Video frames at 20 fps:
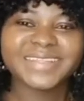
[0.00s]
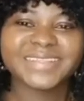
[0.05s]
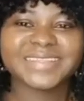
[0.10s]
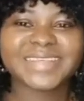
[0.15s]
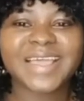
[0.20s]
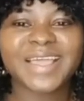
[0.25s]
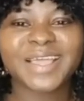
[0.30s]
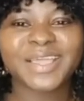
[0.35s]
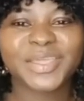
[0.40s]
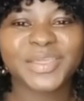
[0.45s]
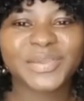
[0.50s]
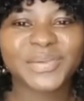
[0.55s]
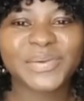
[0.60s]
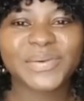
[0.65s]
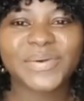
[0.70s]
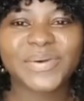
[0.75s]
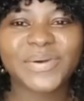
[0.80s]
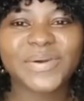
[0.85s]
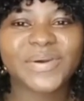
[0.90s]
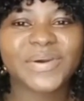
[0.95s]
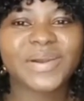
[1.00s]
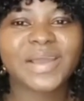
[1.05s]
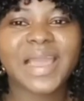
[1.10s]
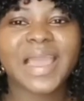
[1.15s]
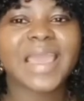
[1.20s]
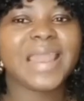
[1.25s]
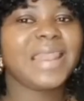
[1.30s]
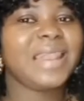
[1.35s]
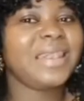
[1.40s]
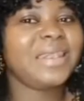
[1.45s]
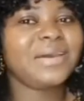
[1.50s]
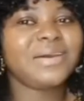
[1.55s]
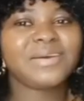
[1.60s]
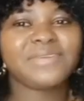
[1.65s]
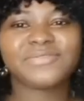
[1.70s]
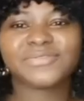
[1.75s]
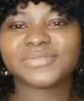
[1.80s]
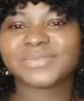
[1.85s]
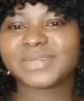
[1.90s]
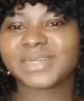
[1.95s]
Thank you all. I
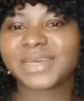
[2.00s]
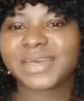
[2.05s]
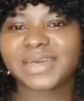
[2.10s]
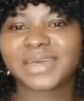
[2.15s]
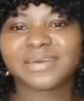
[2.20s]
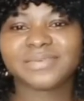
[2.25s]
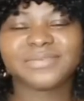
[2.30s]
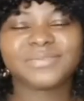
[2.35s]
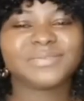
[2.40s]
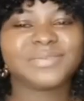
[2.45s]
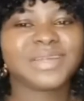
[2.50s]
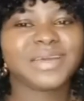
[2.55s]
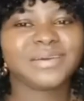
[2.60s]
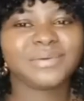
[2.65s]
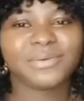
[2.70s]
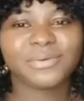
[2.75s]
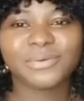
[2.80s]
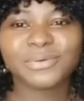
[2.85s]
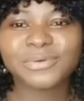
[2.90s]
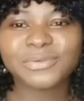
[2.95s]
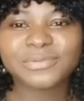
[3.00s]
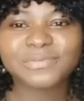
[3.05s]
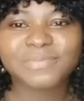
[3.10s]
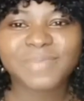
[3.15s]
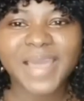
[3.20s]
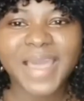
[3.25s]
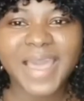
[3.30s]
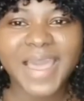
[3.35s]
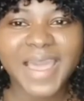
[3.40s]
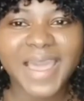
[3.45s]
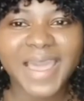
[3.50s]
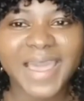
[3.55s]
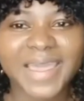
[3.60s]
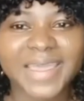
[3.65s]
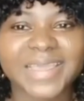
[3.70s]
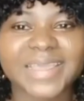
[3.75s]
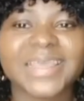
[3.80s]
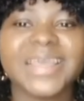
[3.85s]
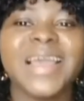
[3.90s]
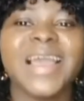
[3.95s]
love una. Una,
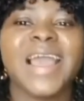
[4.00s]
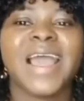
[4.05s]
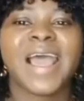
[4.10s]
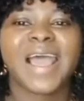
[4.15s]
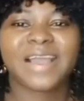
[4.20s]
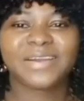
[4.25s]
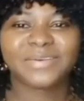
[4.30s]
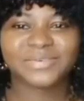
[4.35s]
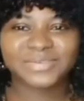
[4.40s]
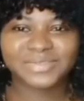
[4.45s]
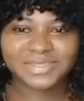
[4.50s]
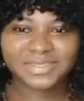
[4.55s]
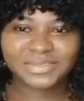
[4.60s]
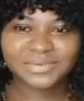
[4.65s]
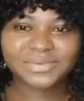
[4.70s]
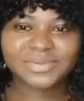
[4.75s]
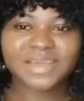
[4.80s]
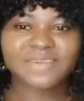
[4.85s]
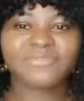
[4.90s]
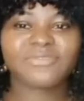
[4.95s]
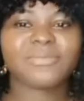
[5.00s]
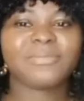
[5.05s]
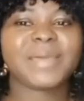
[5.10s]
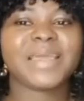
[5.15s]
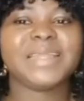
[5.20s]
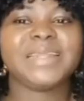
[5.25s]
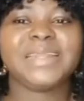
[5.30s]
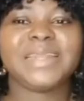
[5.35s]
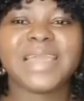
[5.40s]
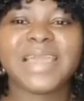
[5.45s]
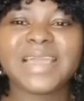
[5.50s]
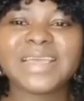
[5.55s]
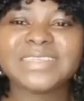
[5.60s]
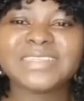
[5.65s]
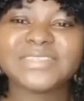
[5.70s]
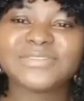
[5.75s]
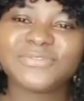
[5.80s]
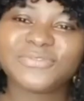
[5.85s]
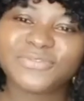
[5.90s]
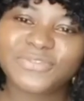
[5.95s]
goodbye. I will see you now for my
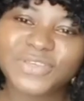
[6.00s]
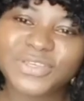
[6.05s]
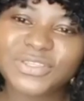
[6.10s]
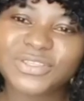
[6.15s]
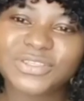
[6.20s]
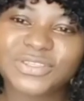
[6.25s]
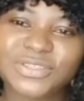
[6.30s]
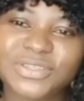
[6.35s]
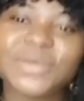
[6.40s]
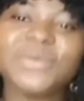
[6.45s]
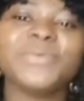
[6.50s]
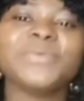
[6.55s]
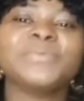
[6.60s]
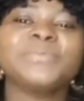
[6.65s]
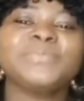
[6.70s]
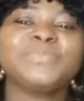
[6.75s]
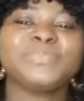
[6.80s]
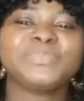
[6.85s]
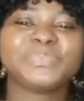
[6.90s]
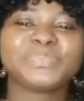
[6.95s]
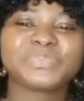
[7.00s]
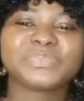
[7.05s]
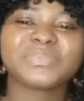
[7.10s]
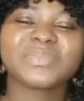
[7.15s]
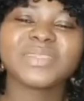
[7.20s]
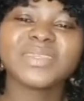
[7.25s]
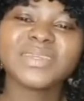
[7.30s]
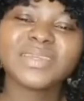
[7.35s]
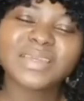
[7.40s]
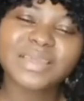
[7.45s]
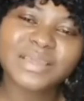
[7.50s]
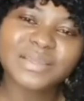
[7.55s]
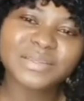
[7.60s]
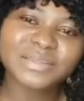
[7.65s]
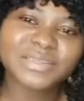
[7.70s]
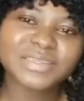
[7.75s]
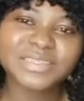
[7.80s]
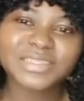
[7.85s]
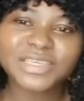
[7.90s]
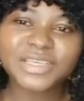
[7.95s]
next video.
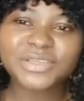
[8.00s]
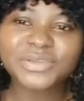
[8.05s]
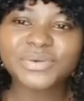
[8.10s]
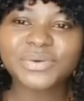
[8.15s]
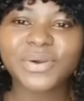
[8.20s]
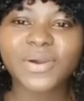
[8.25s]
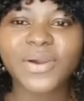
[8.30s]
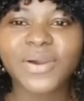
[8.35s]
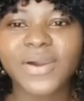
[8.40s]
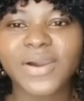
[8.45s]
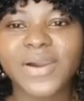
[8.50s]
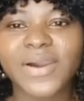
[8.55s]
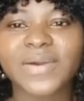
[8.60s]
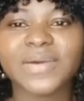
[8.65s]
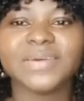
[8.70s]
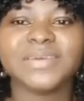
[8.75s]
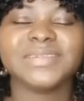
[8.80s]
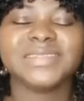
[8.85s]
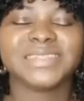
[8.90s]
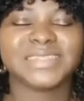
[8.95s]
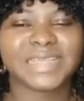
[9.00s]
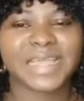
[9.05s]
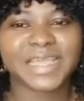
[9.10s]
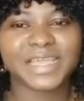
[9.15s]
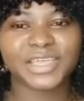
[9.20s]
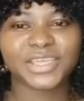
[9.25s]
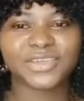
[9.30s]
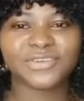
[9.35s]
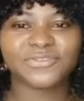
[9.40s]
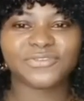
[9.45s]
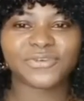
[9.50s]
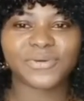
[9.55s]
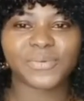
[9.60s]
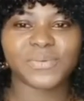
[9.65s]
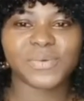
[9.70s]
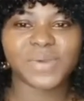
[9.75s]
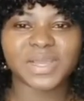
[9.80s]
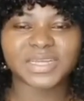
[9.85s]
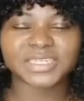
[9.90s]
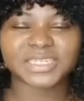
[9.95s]
See you all. Thank you for
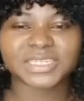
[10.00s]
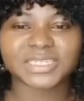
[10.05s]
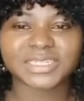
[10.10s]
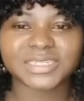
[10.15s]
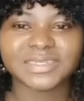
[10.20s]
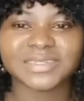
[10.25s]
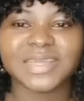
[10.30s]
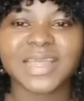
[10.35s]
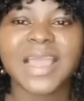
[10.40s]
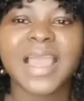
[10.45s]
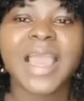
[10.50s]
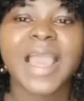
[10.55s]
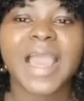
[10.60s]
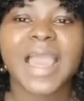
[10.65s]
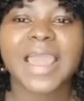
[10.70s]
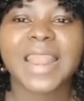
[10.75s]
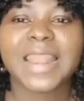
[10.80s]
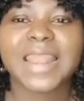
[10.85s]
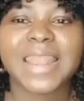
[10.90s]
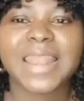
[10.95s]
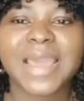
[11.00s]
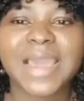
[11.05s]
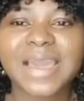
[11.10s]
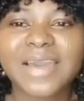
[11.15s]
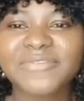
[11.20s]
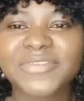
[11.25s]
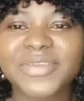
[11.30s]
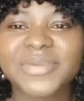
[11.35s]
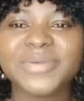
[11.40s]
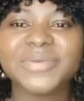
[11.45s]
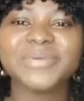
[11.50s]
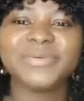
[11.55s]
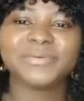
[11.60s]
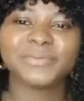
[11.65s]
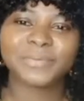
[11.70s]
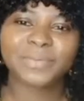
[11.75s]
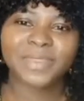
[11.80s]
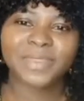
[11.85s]
watching. I love you.